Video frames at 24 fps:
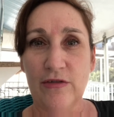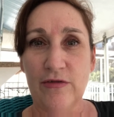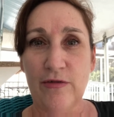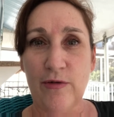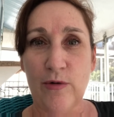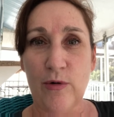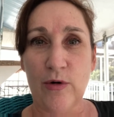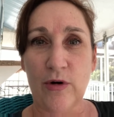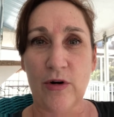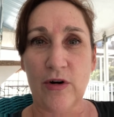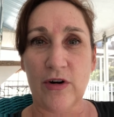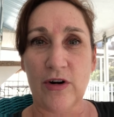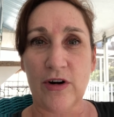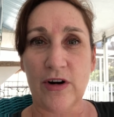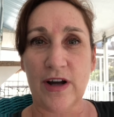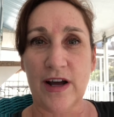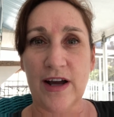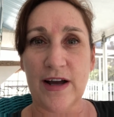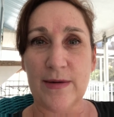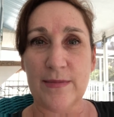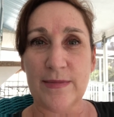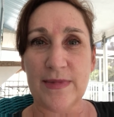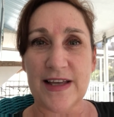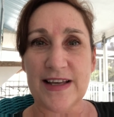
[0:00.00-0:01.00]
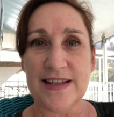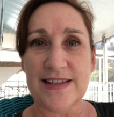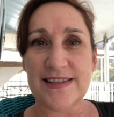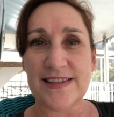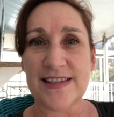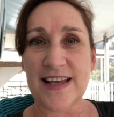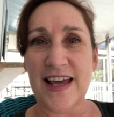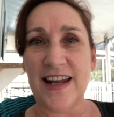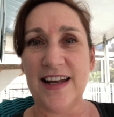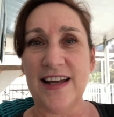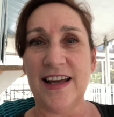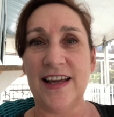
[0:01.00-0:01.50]
for, um, they
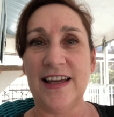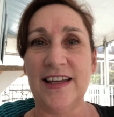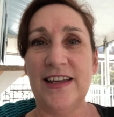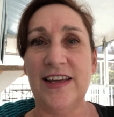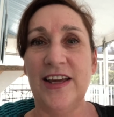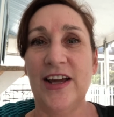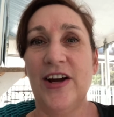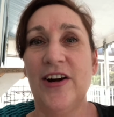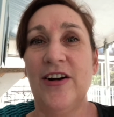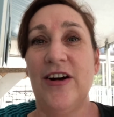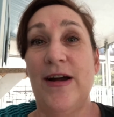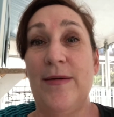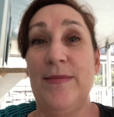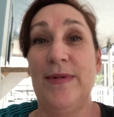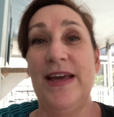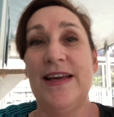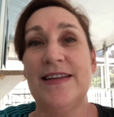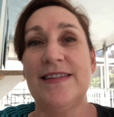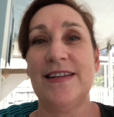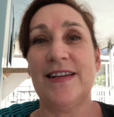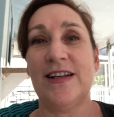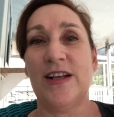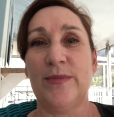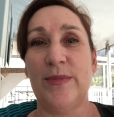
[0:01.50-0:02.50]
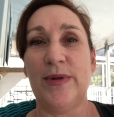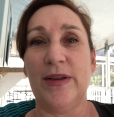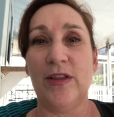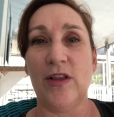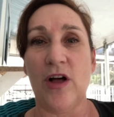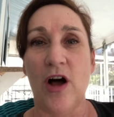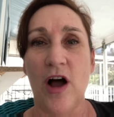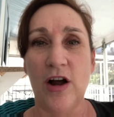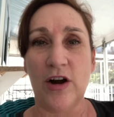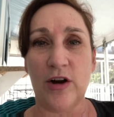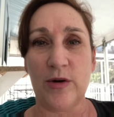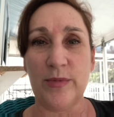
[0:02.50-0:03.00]
said a year, I'm guessing it'll be
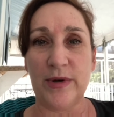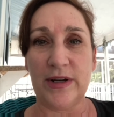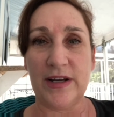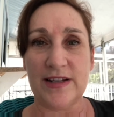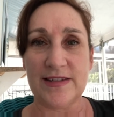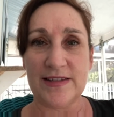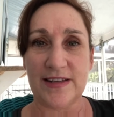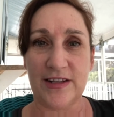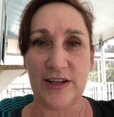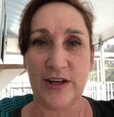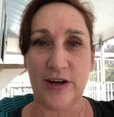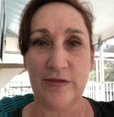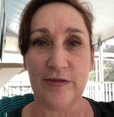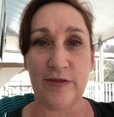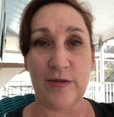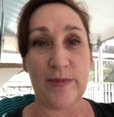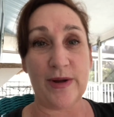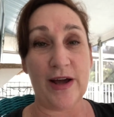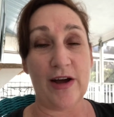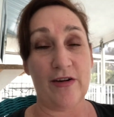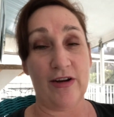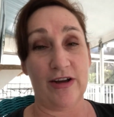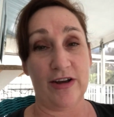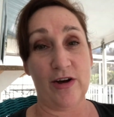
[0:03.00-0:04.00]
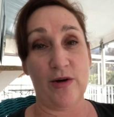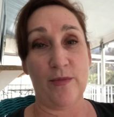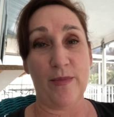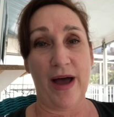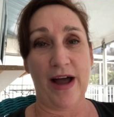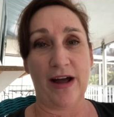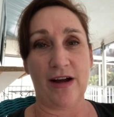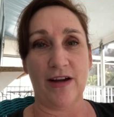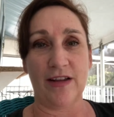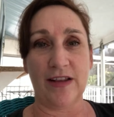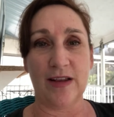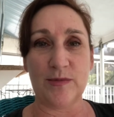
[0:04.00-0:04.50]
longer because a year from now I go
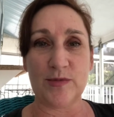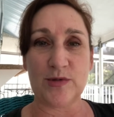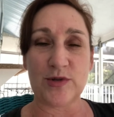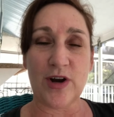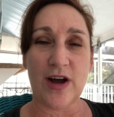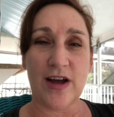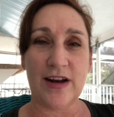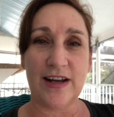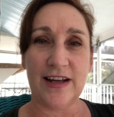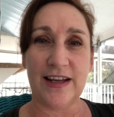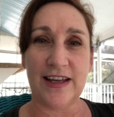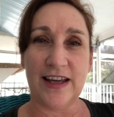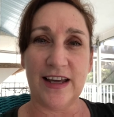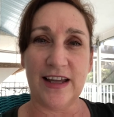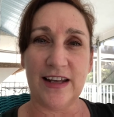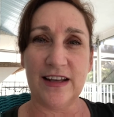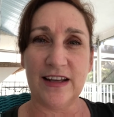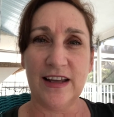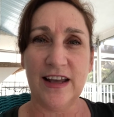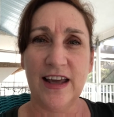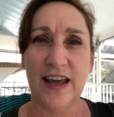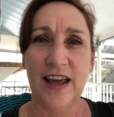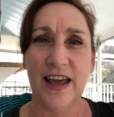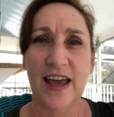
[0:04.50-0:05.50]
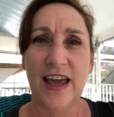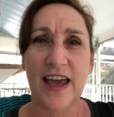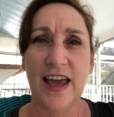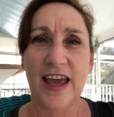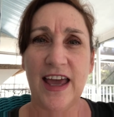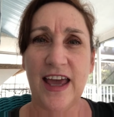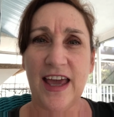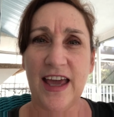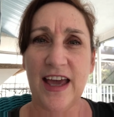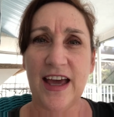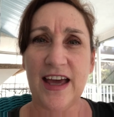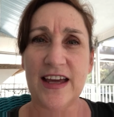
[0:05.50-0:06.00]
back on Lemtrada again.
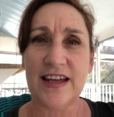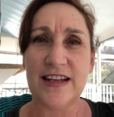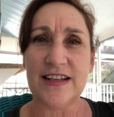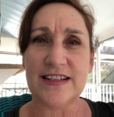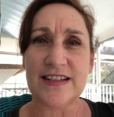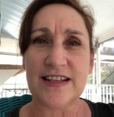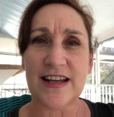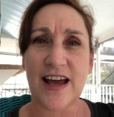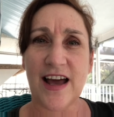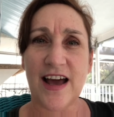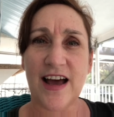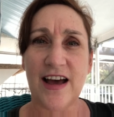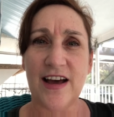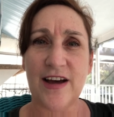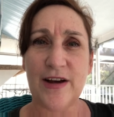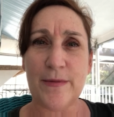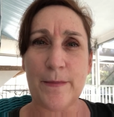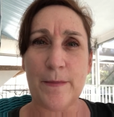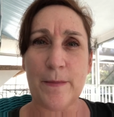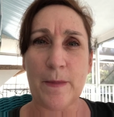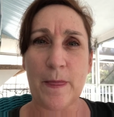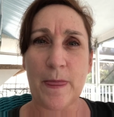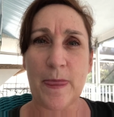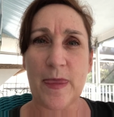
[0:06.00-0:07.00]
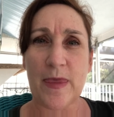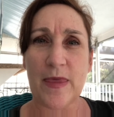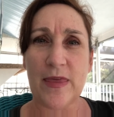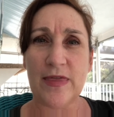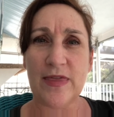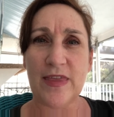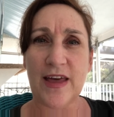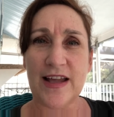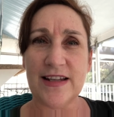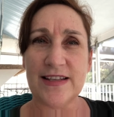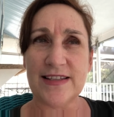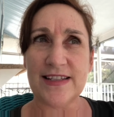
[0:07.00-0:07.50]
And um,
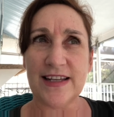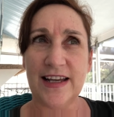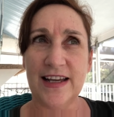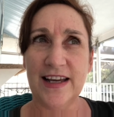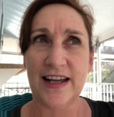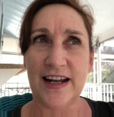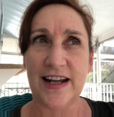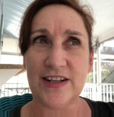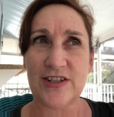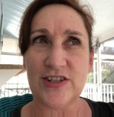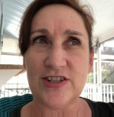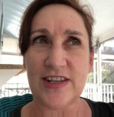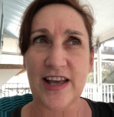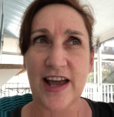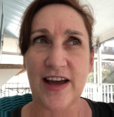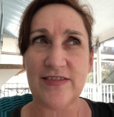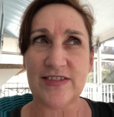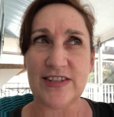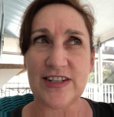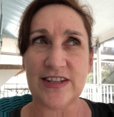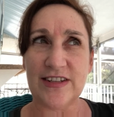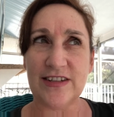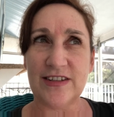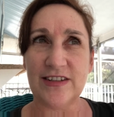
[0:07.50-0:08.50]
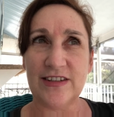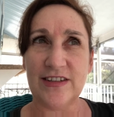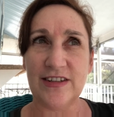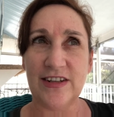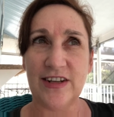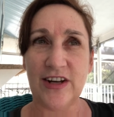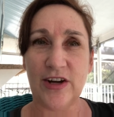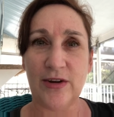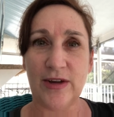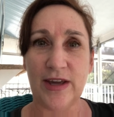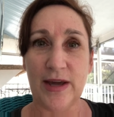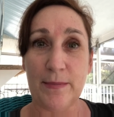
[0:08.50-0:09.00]
that's it. I just have to,
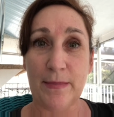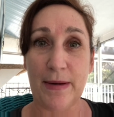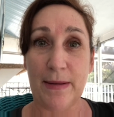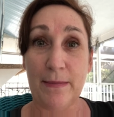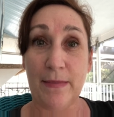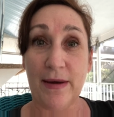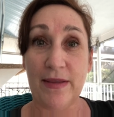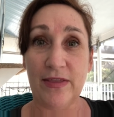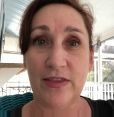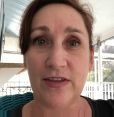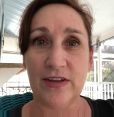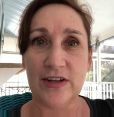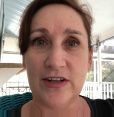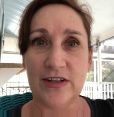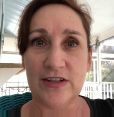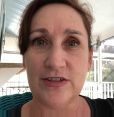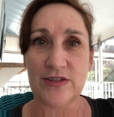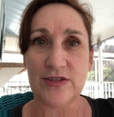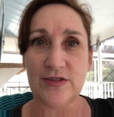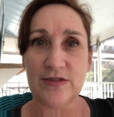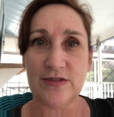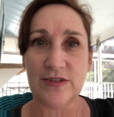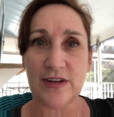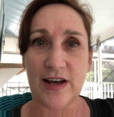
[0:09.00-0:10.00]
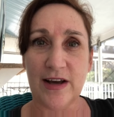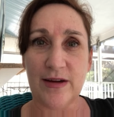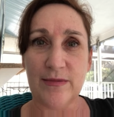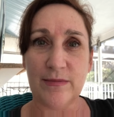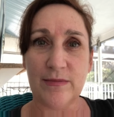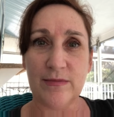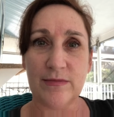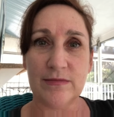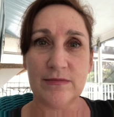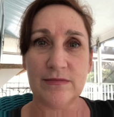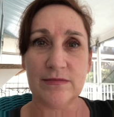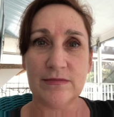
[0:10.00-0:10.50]
you know, get my monthly
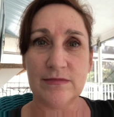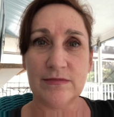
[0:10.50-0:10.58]
um,